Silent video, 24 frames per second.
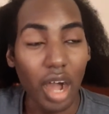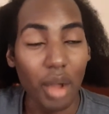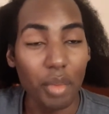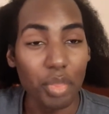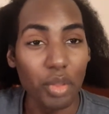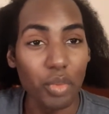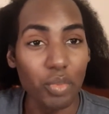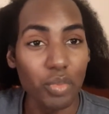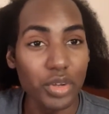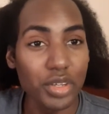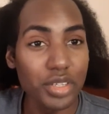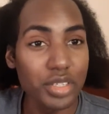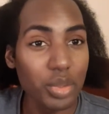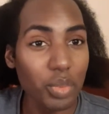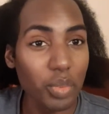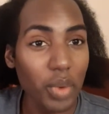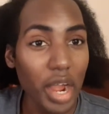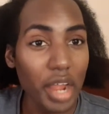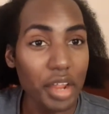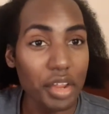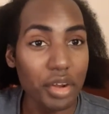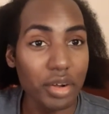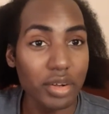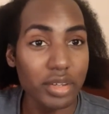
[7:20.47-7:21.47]
The reason
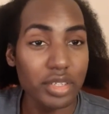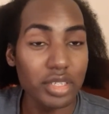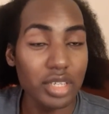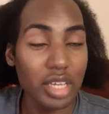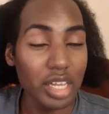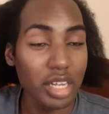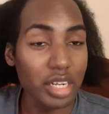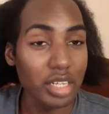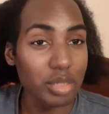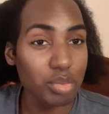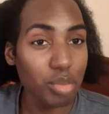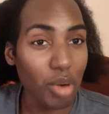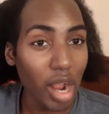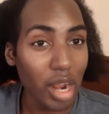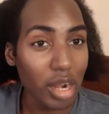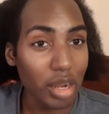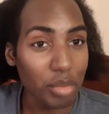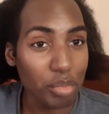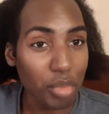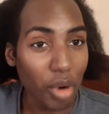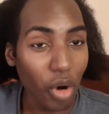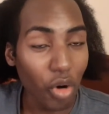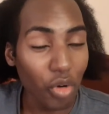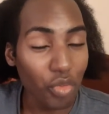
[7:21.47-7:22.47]
why your skin is
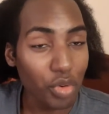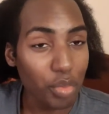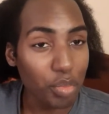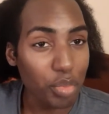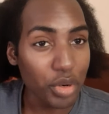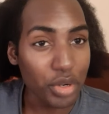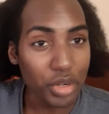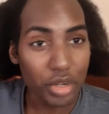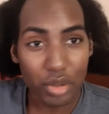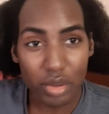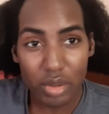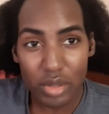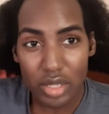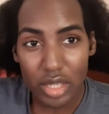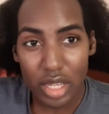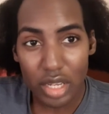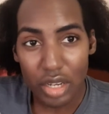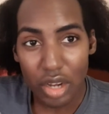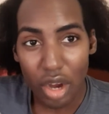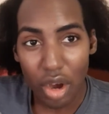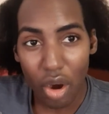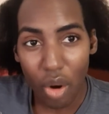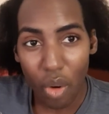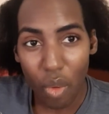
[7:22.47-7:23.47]
probably
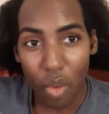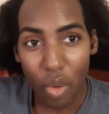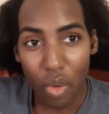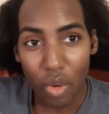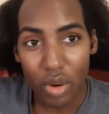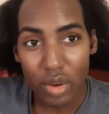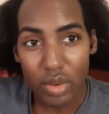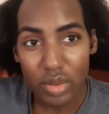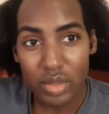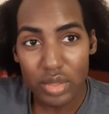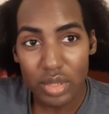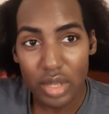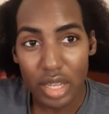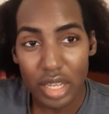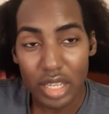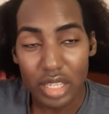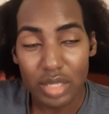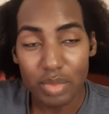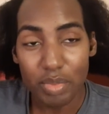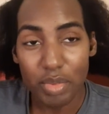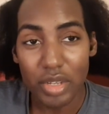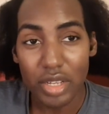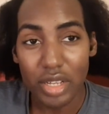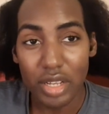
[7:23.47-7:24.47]
overproducing your oils
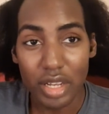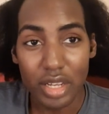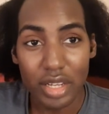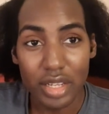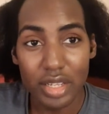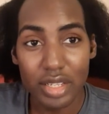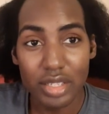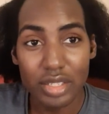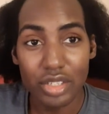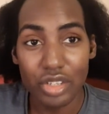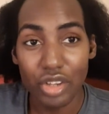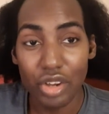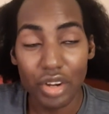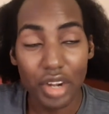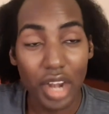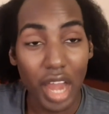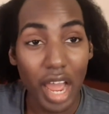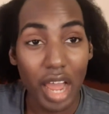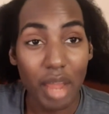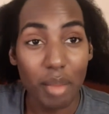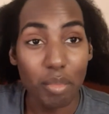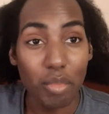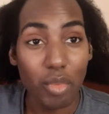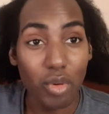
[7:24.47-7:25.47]
is because you're
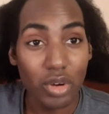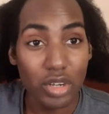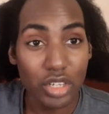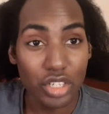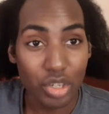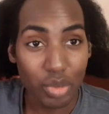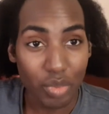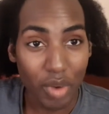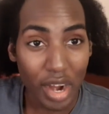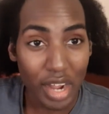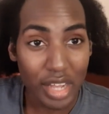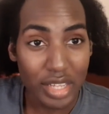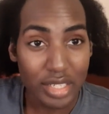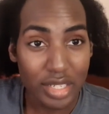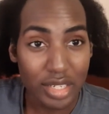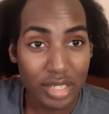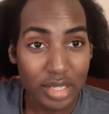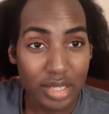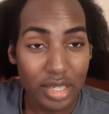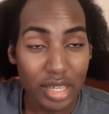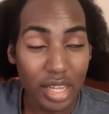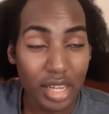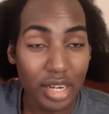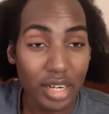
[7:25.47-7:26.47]
not moisturizing the
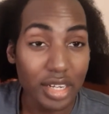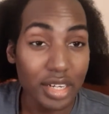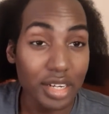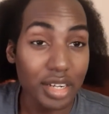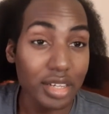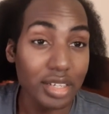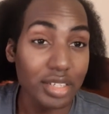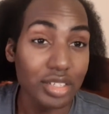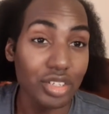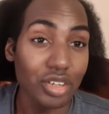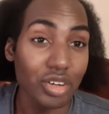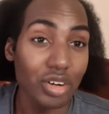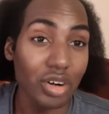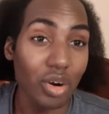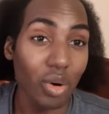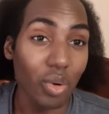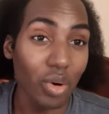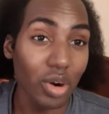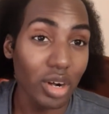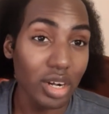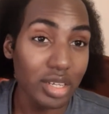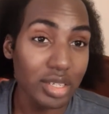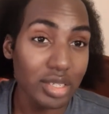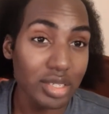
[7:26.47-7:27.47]
skin, and thus your
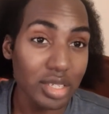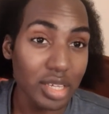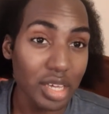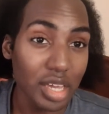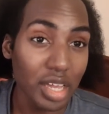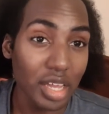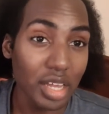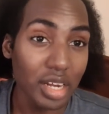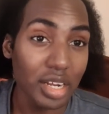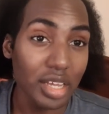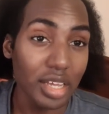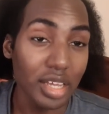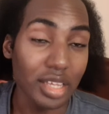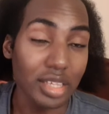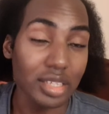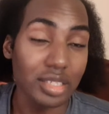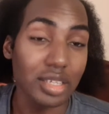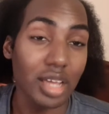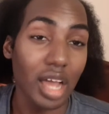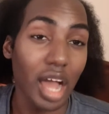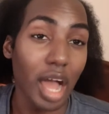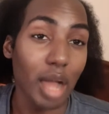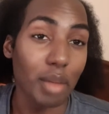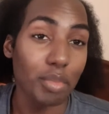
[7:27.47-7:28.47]
oily skin is
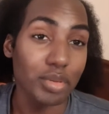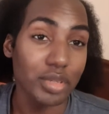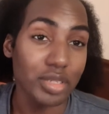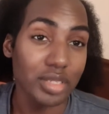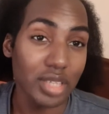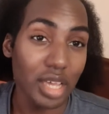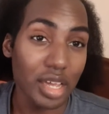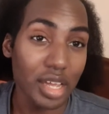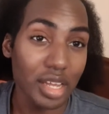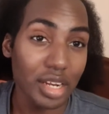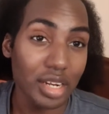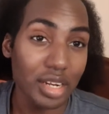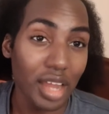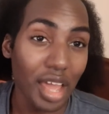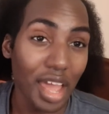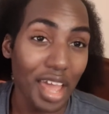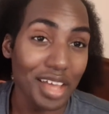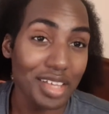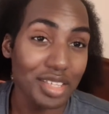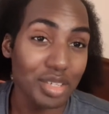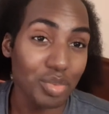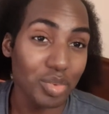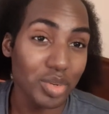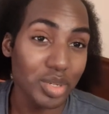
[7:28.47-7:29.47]
compensating
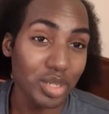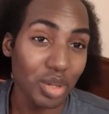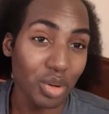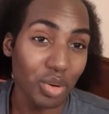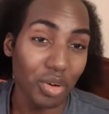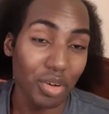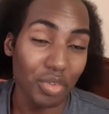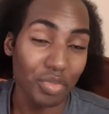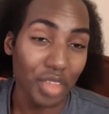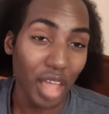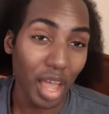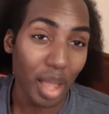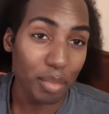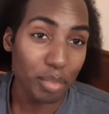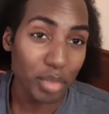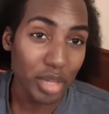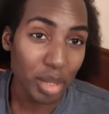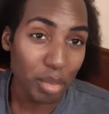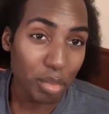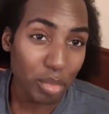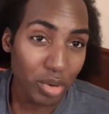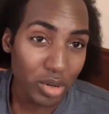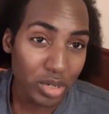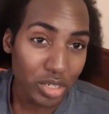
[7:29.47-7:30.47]
as a result of not
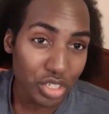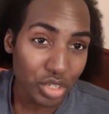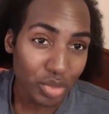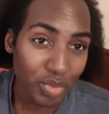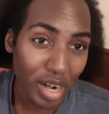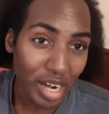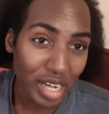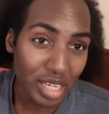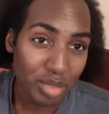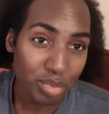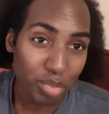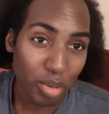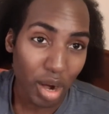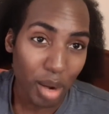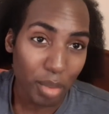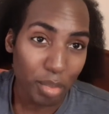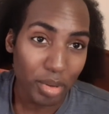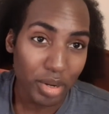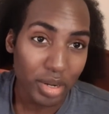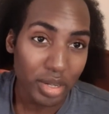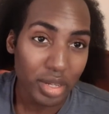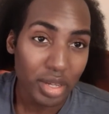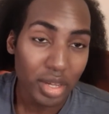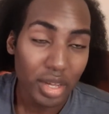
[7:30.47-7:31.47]
being moisturized properly.